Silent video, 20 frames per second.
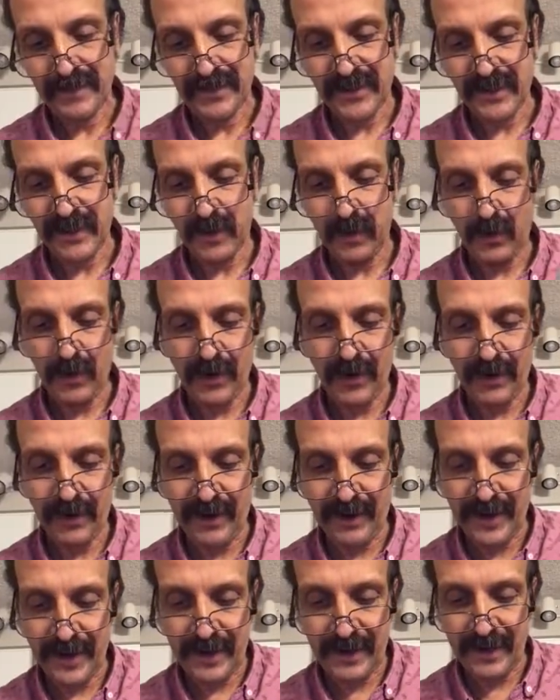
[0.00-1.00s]
So we're
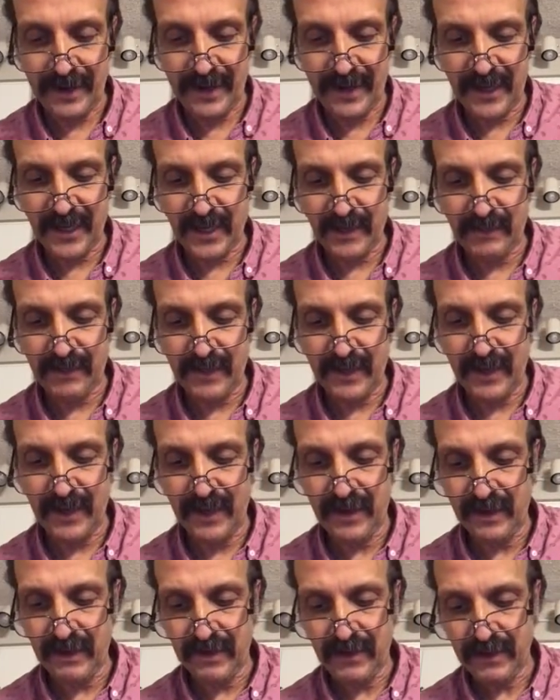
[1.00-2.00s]
going to take a nice
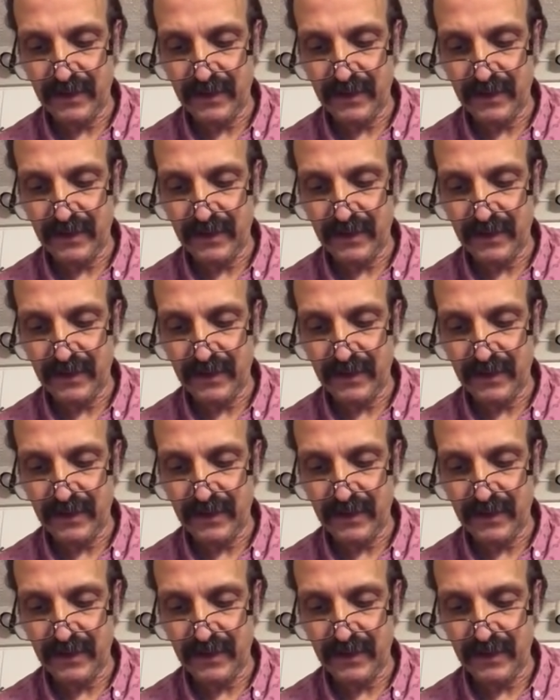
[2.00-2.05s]
big